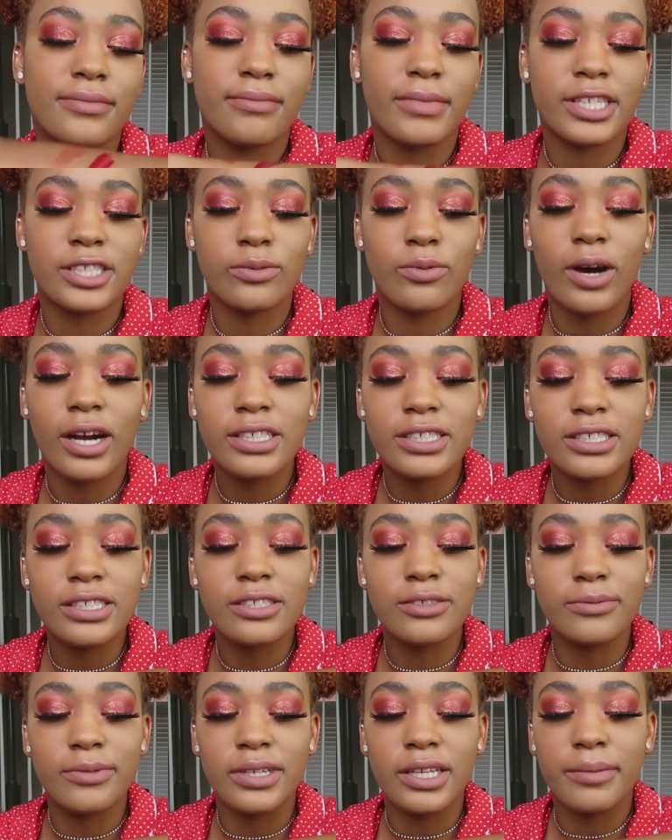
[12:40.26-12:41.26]
my
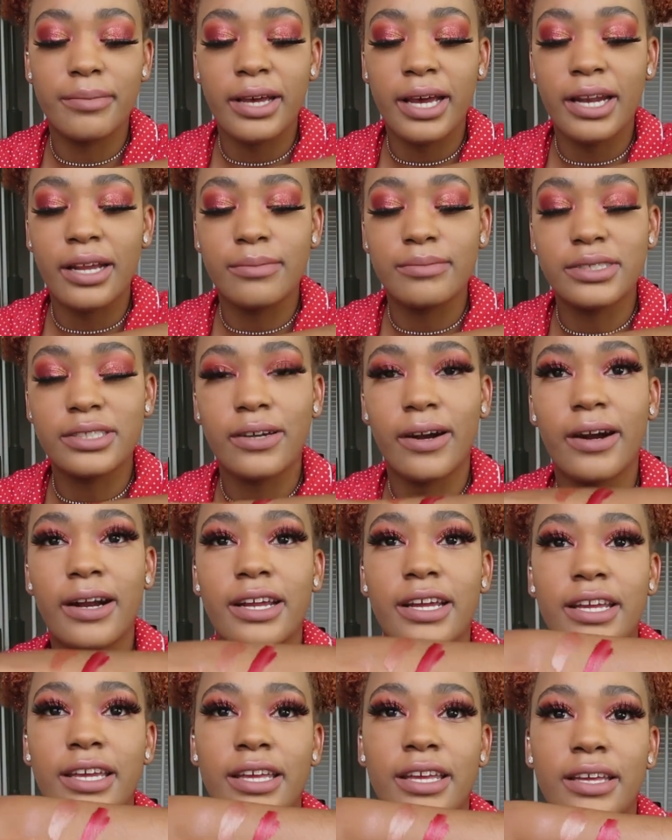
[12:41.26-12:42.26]
swatching is really bad. I'm
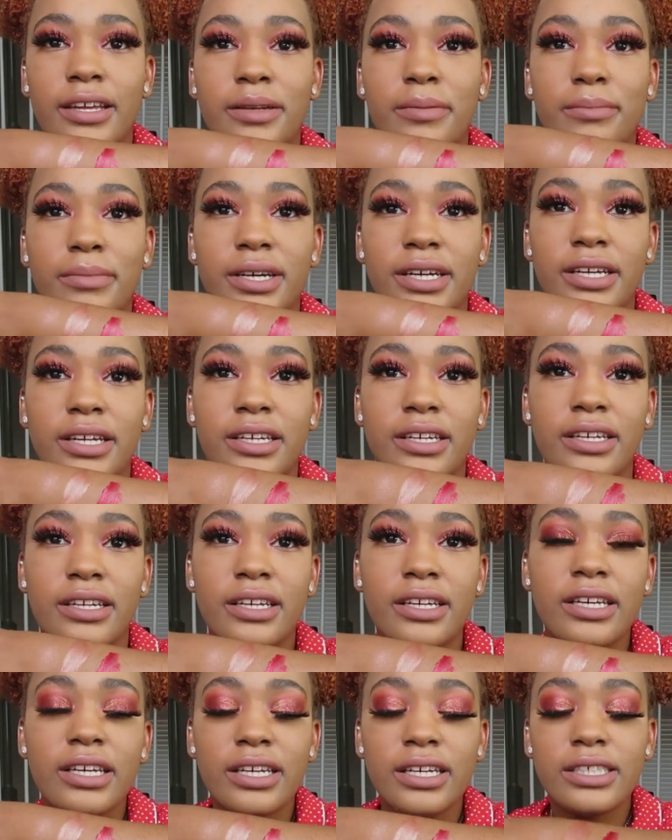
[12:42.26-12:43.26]
sorry again, but
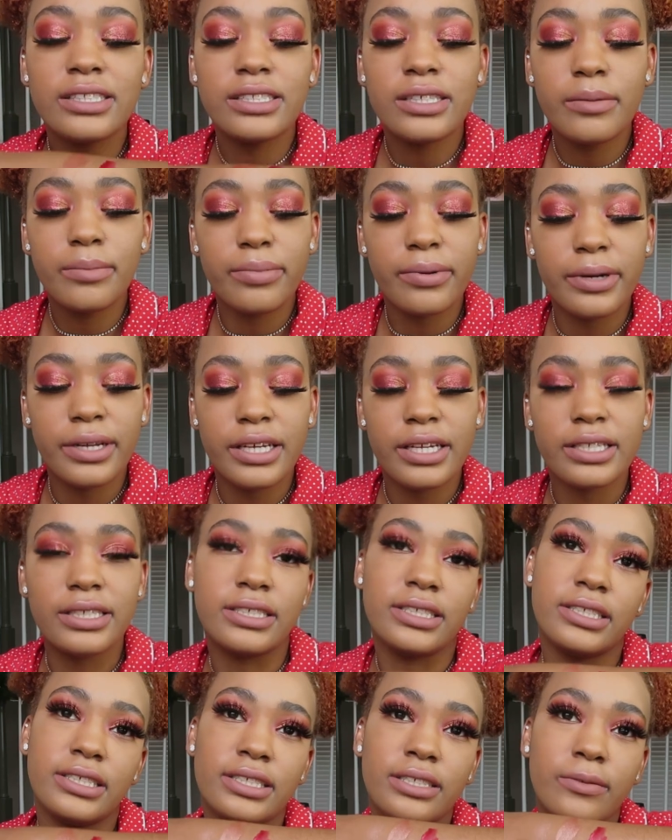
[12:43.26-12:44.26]
it's a pretty
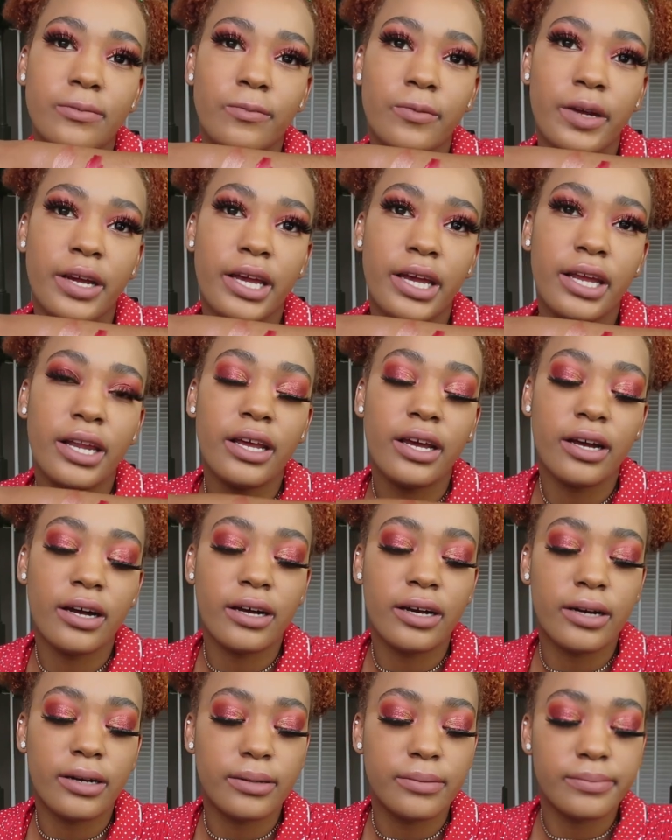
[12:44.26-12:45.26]
decent red.
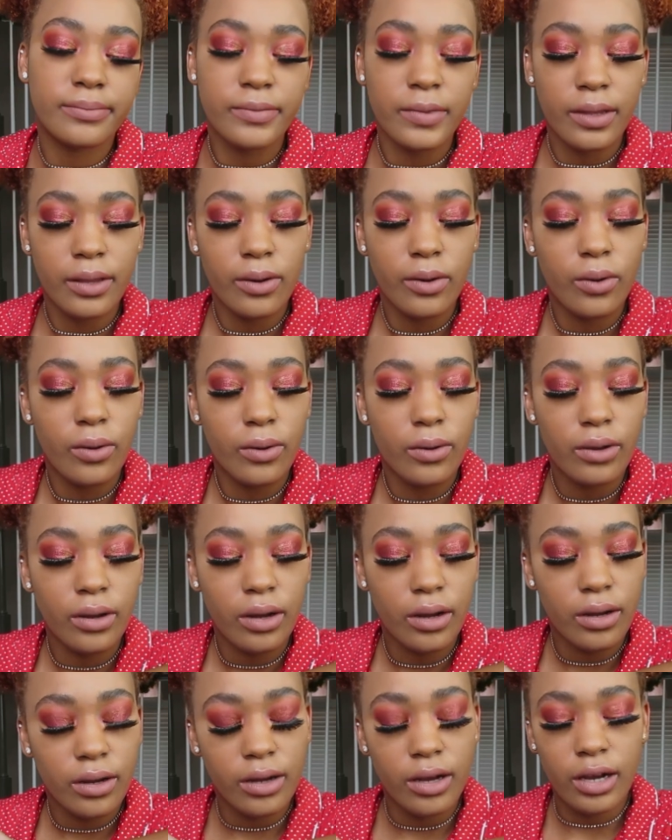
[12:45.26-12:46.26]
Um,
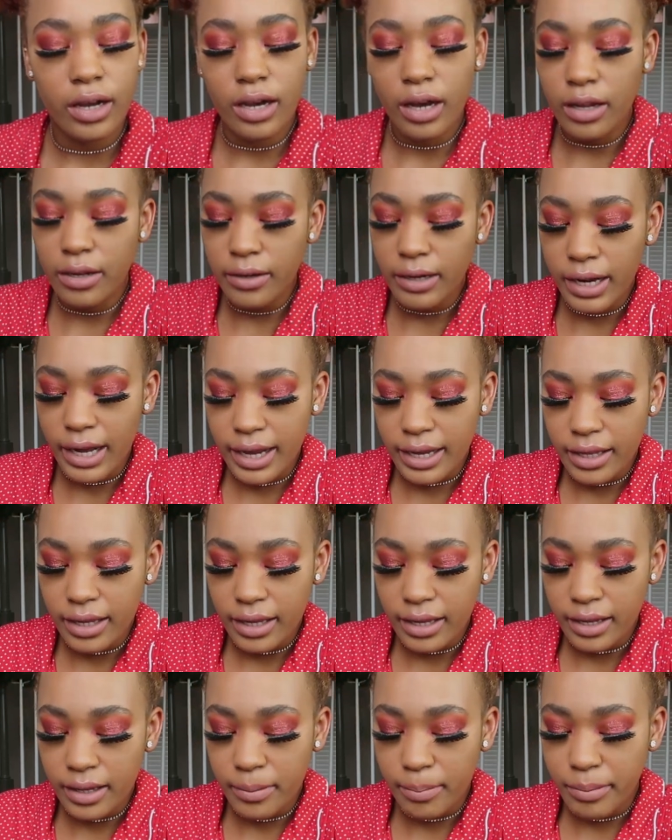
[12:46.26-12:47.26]
a color I
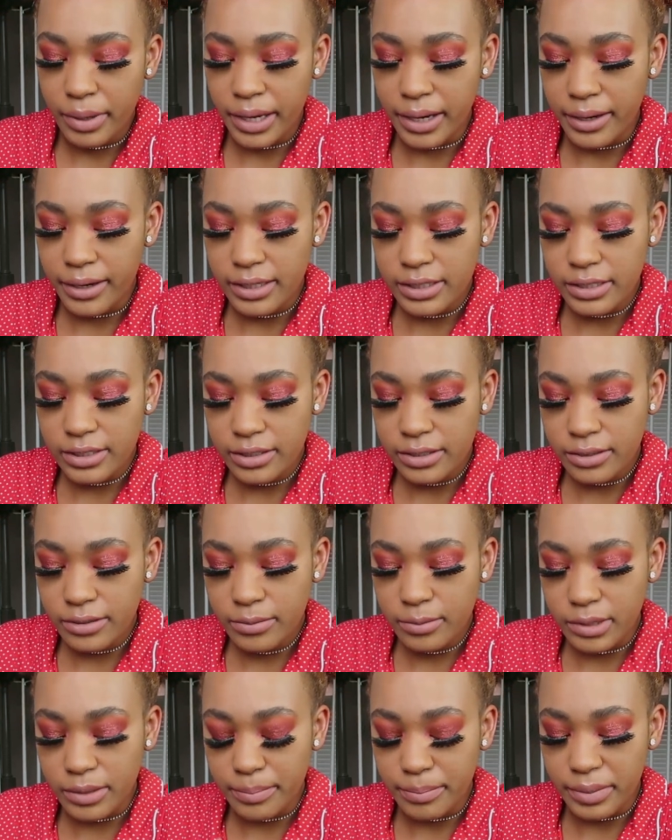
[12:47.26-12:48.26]
can compare it to
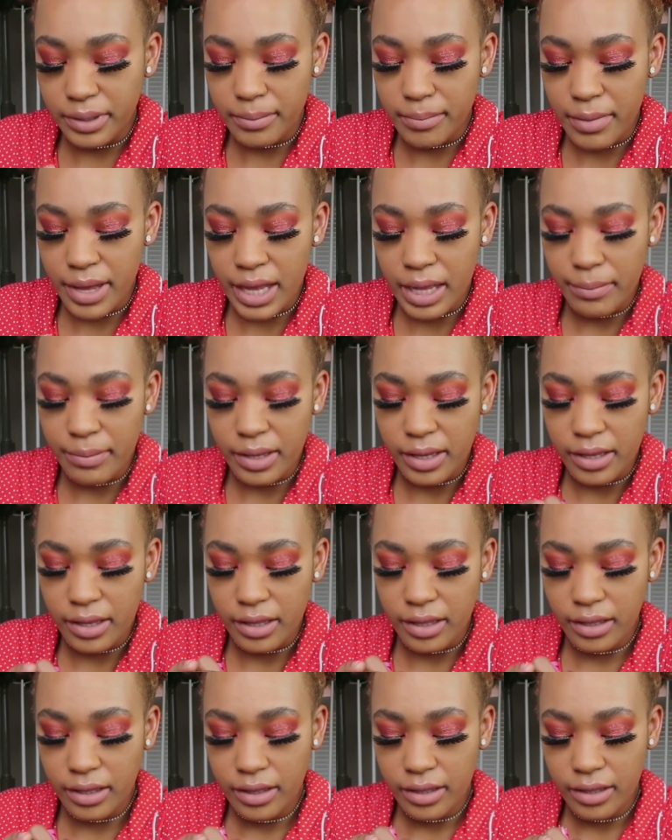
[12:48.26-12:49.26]
would be
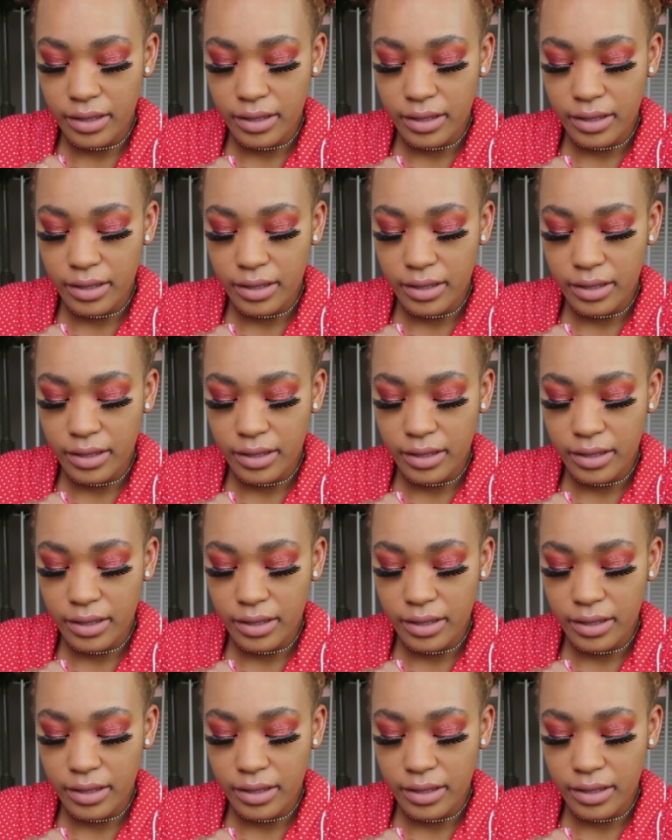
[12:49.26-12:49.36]
maybe